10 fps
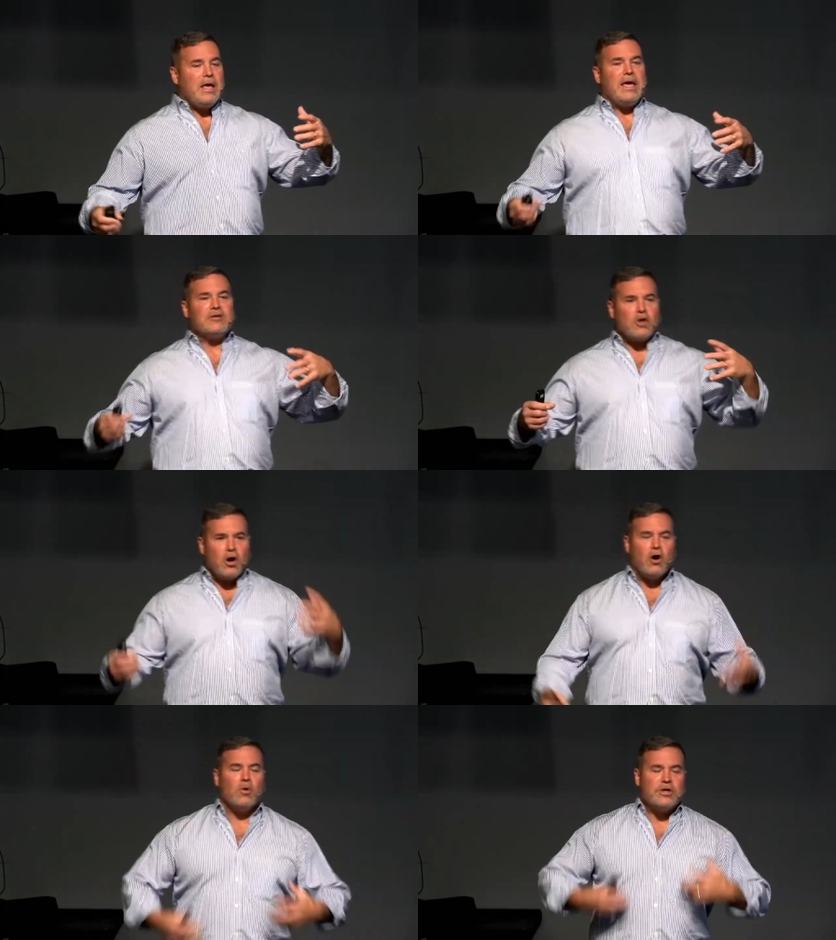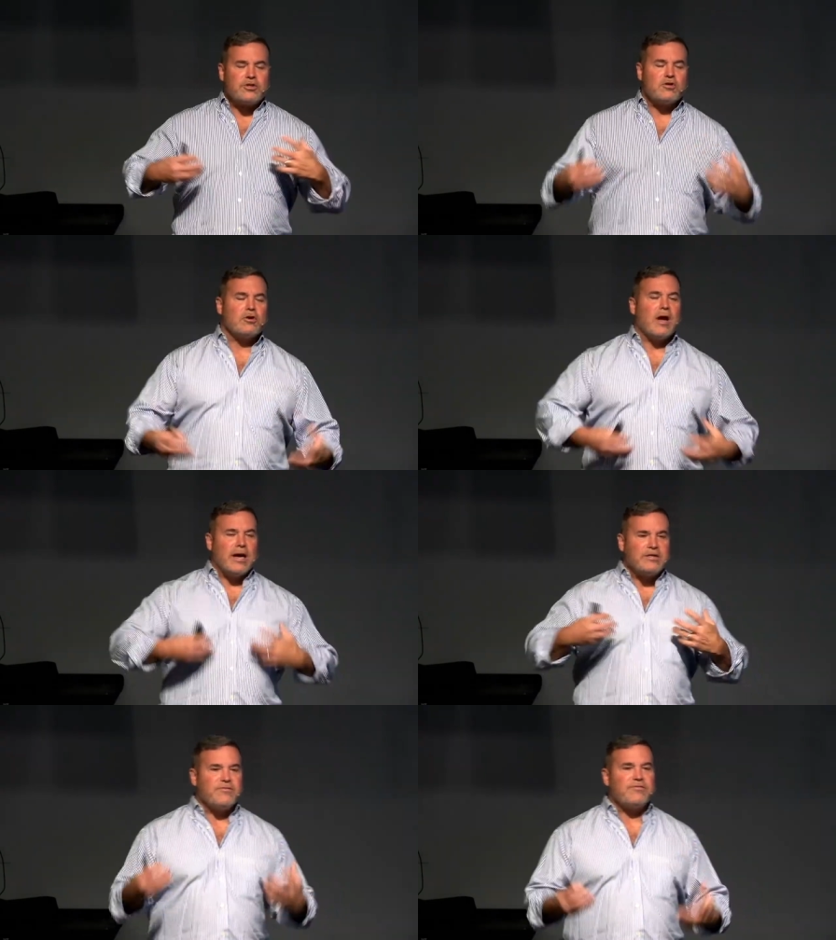it's always
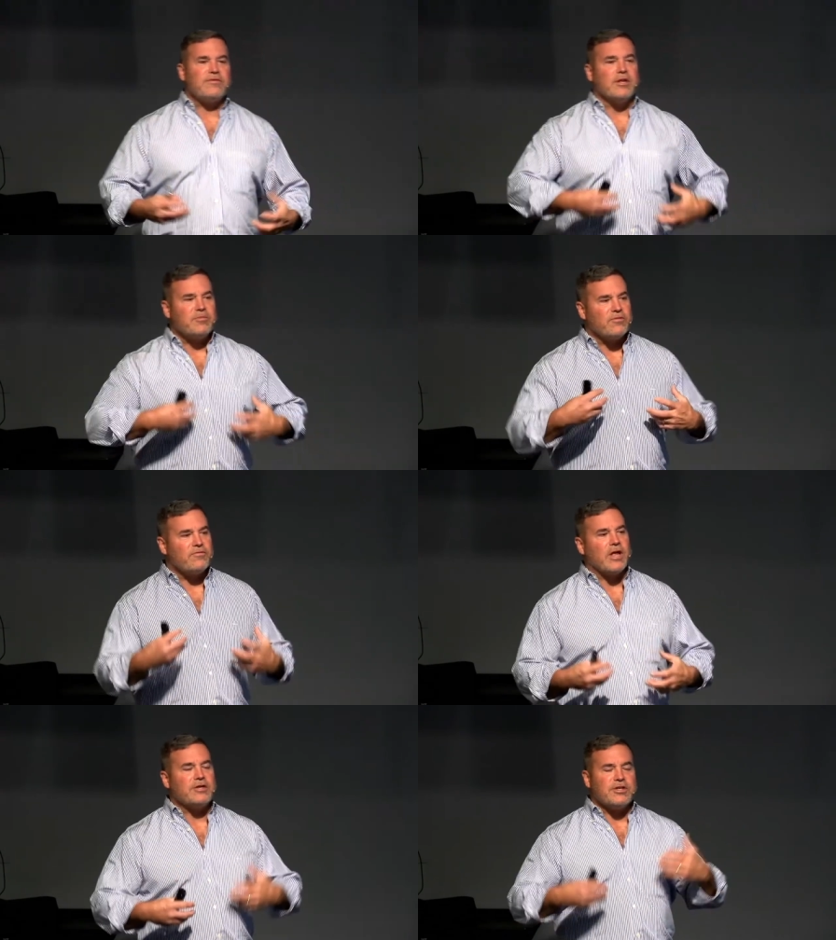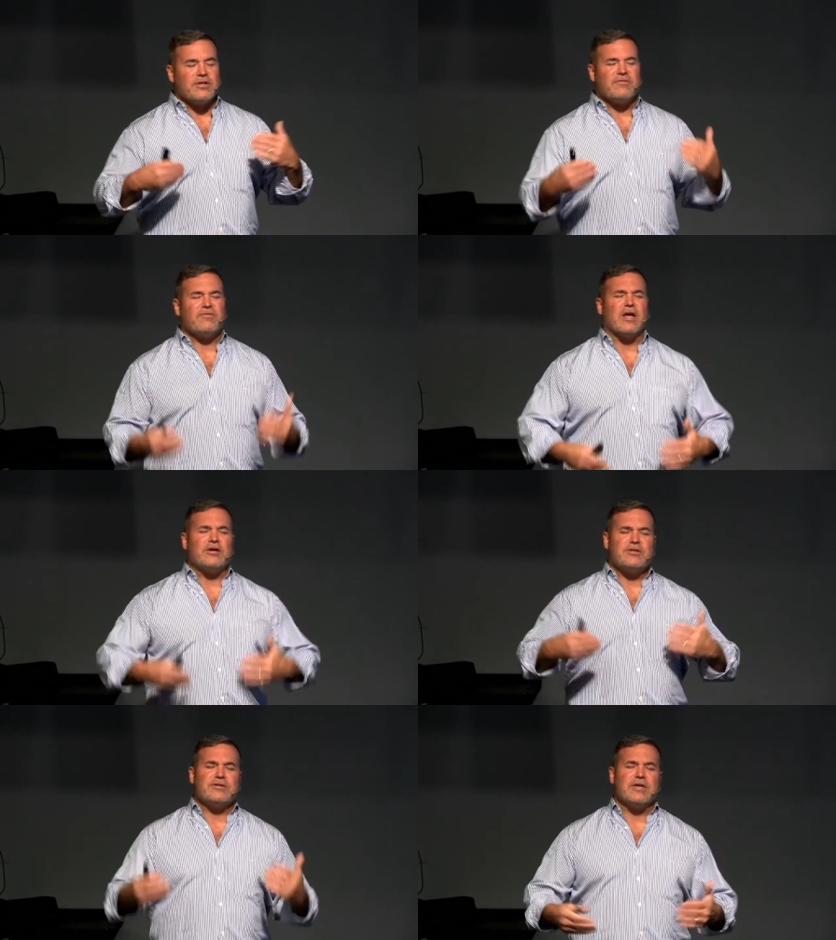trying to fill up the flesh, and the
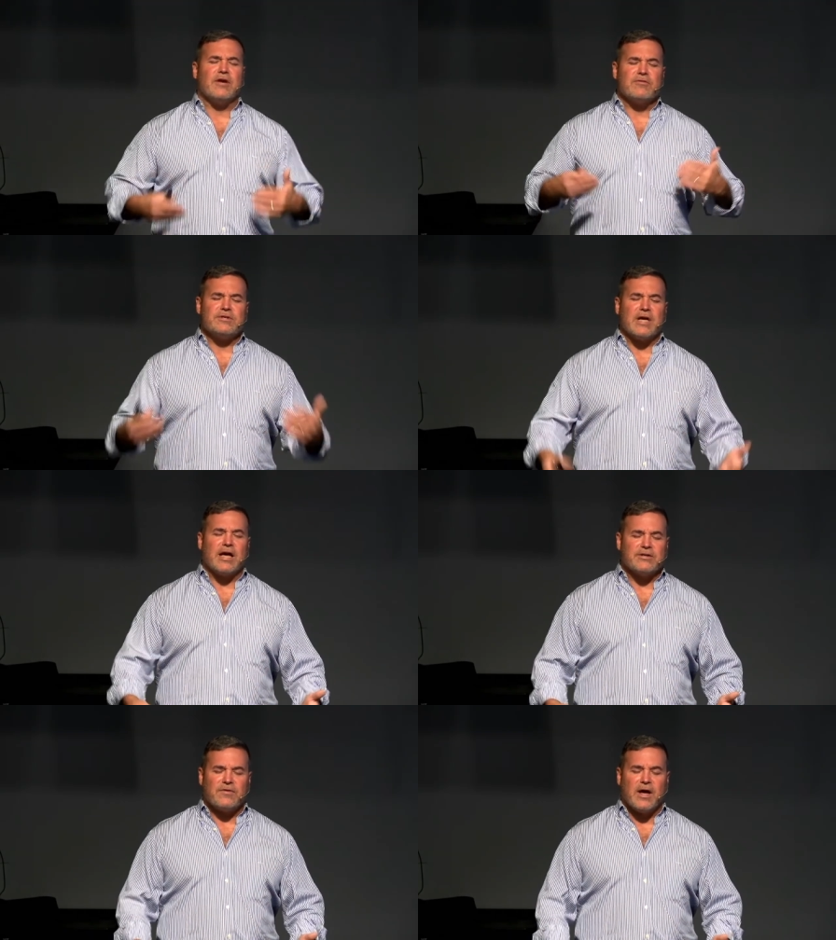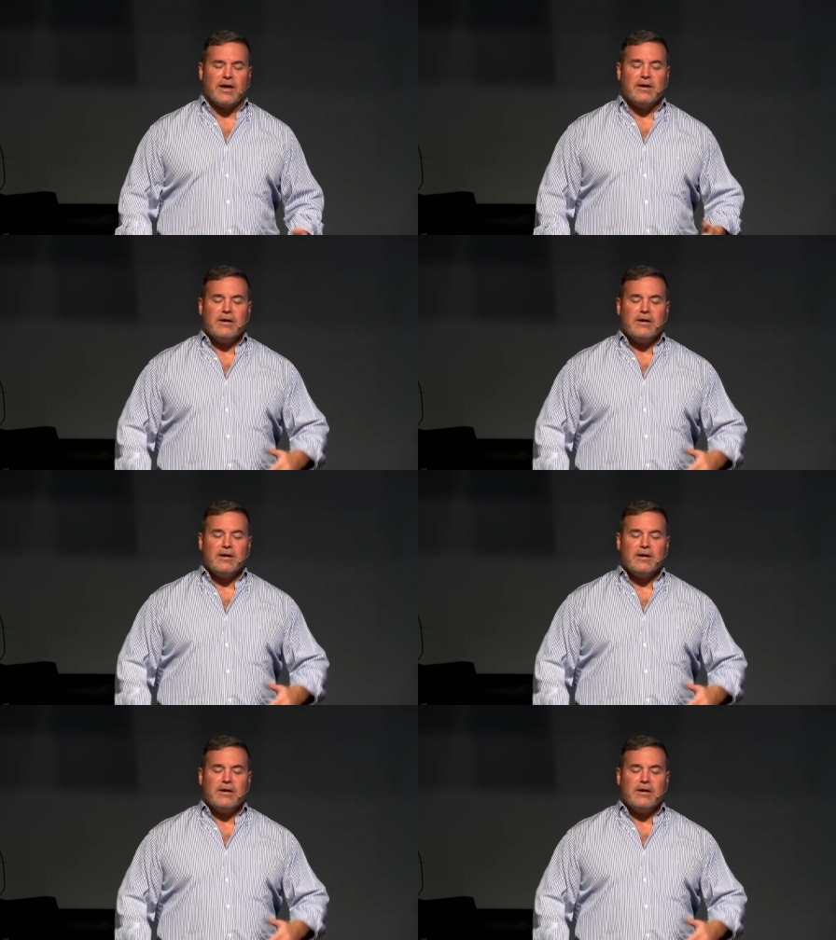flesh is never satisfied.